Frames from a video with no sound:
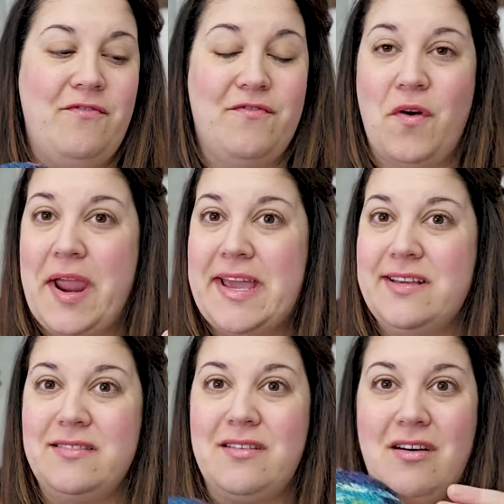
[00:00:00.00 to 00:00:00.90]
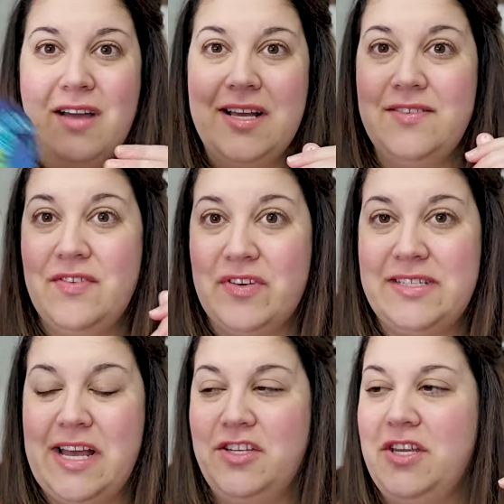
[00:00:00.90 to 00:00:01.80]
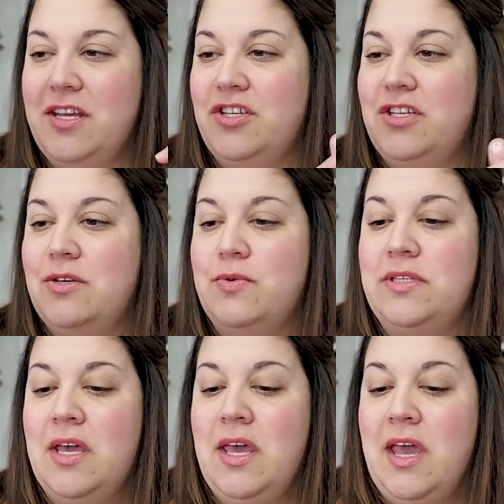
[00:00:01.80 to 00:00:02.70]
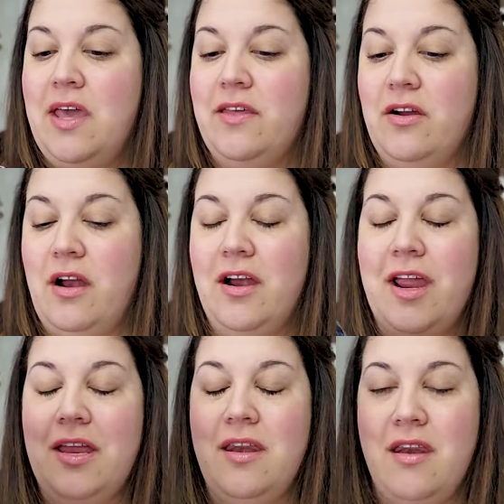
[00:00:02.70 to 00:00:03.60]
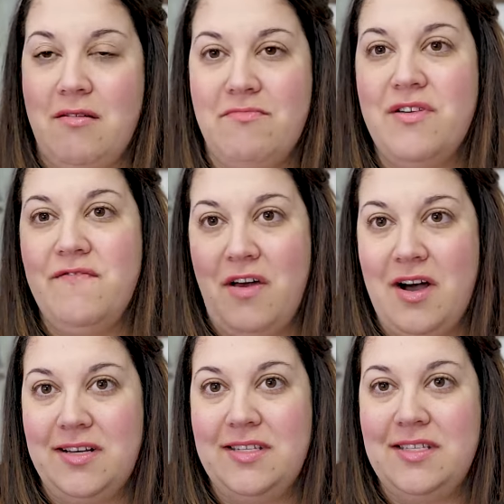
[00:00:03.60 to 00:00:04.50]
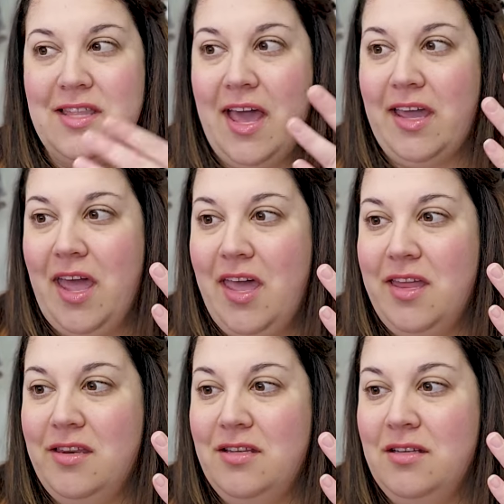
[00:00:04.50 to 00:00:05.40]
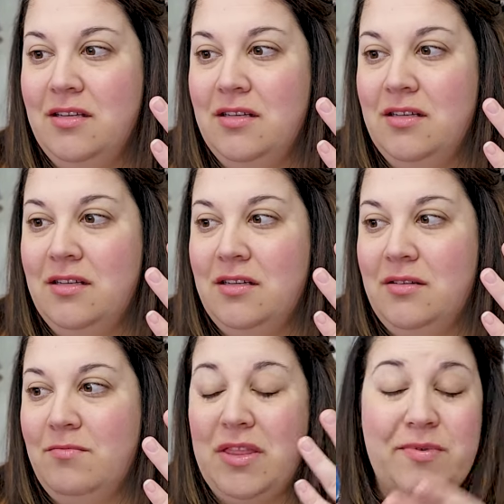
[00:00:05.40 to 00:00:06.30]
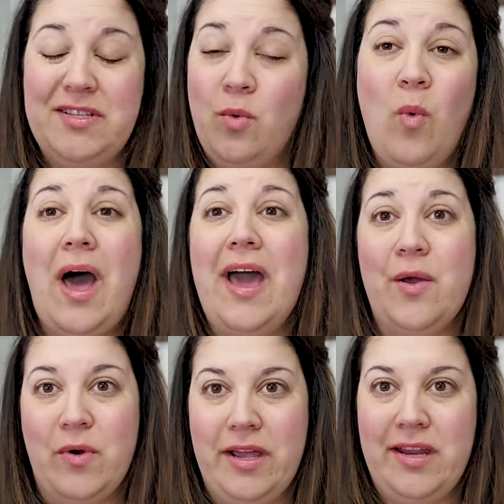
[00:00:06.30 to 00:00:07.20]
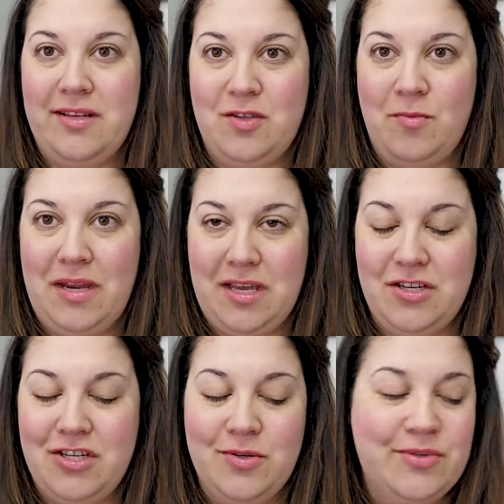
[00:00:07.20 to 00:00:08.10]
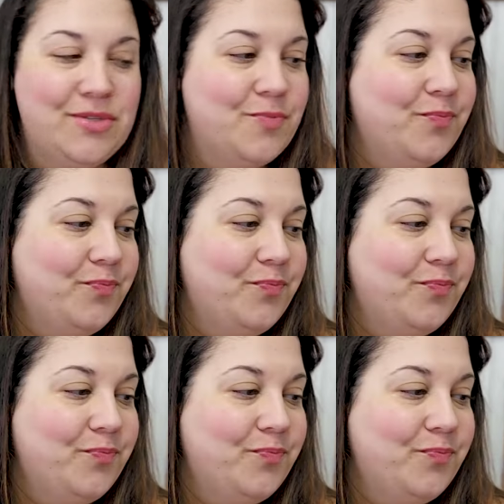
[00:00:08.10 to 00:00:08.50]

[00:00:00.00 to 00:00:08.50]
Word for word: phrase, all kinds of different tension issues. And there are a number of causes that can be the reason why we're getting so many issues.